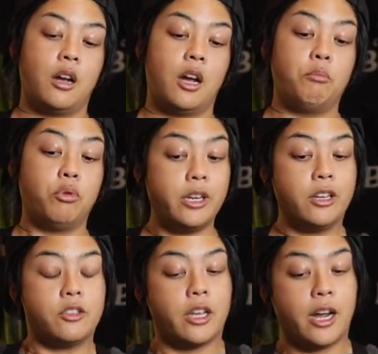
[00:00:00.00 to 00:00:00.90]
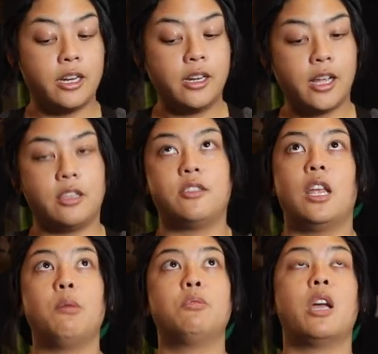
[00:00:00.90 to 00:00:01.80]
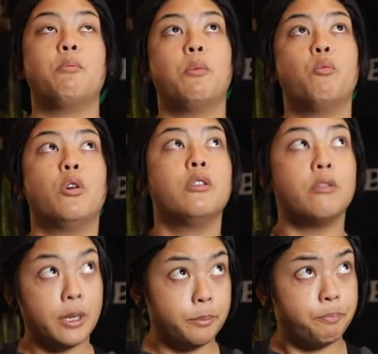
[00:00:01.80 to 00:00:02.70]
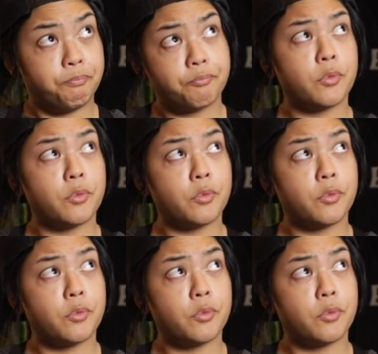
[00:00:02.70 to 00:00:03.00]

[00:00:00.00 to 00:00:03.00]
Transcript: I'm pretty excited. At the same time, I'm wondering